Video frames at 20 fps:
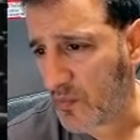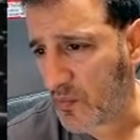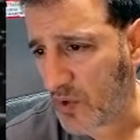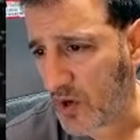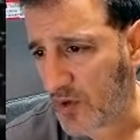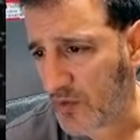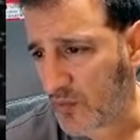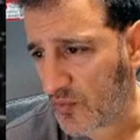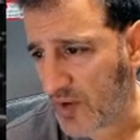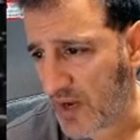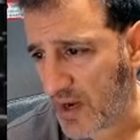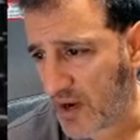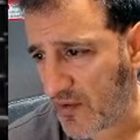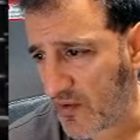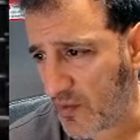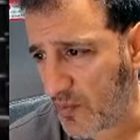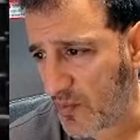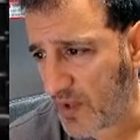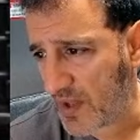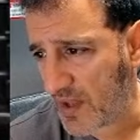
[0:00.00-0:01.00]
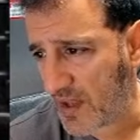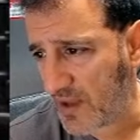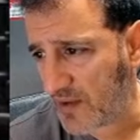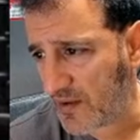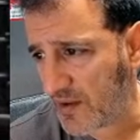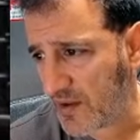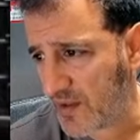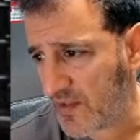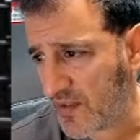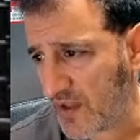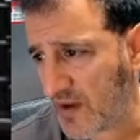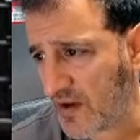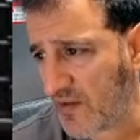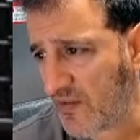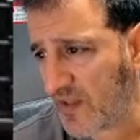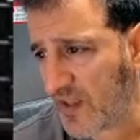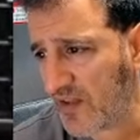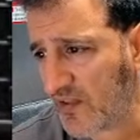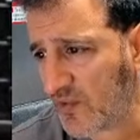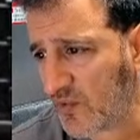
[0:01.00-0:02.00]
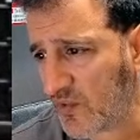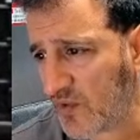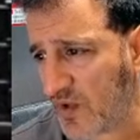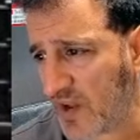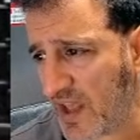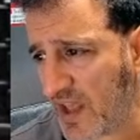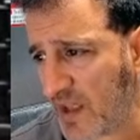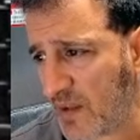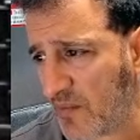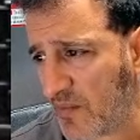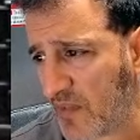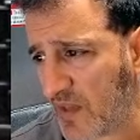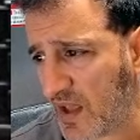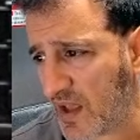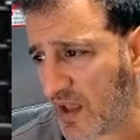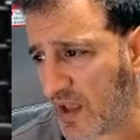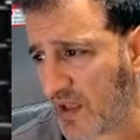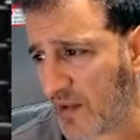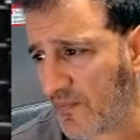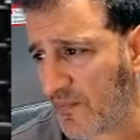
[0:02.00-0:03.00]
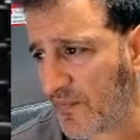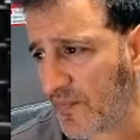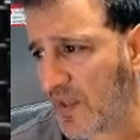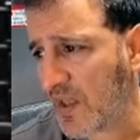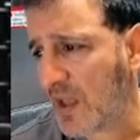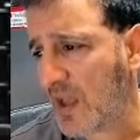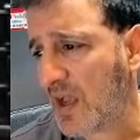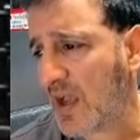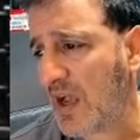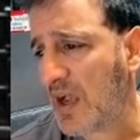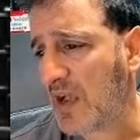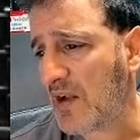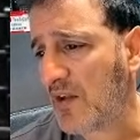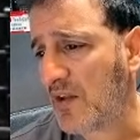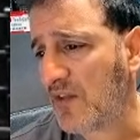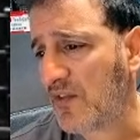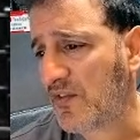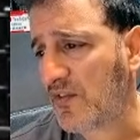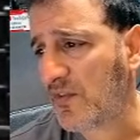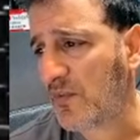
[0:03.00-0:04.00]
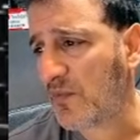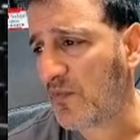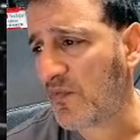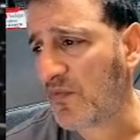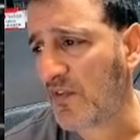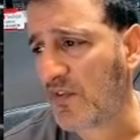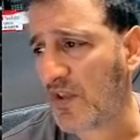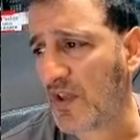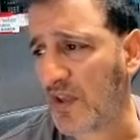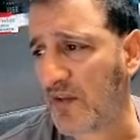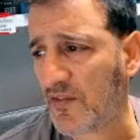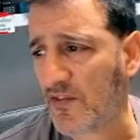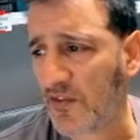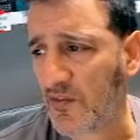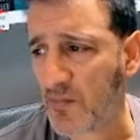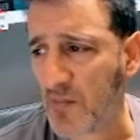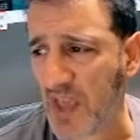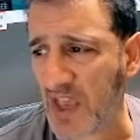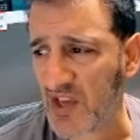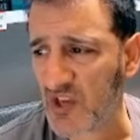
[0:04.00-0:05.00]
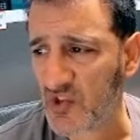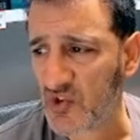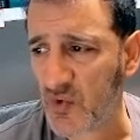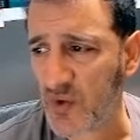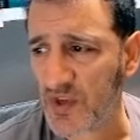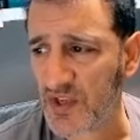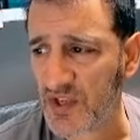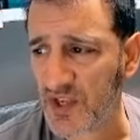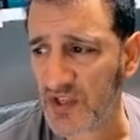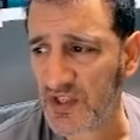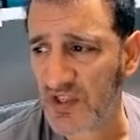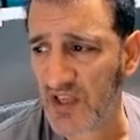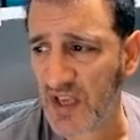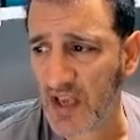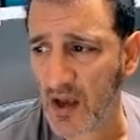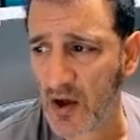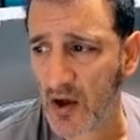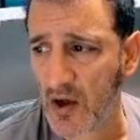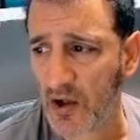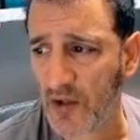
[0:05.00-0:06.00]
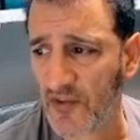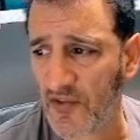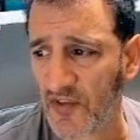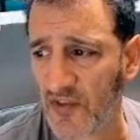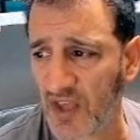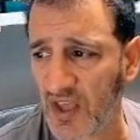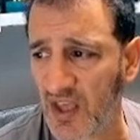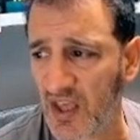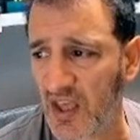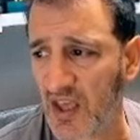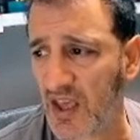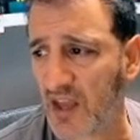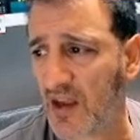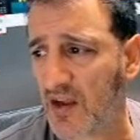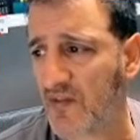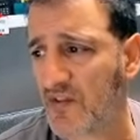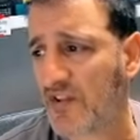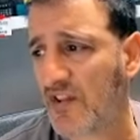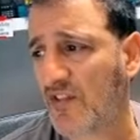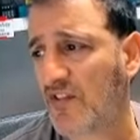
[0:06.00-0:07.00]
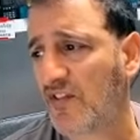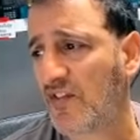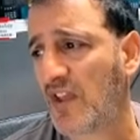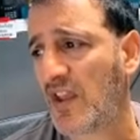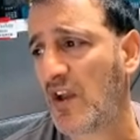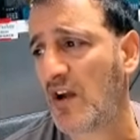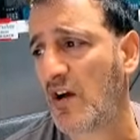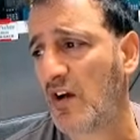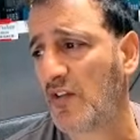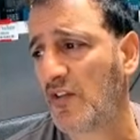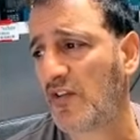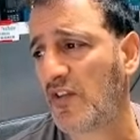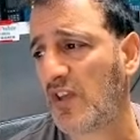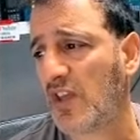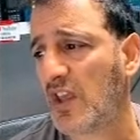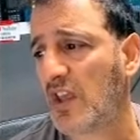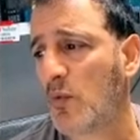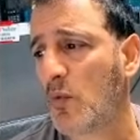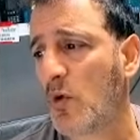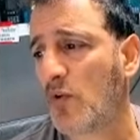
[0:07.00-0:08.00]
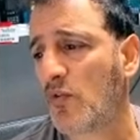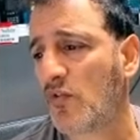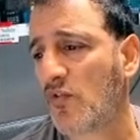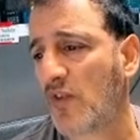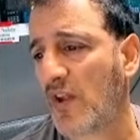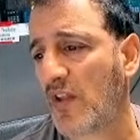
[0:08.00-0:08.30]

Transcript: wide or narrow band and then look there's your name there and for, just make sure it does say RT here. If it doesn't say RT it won't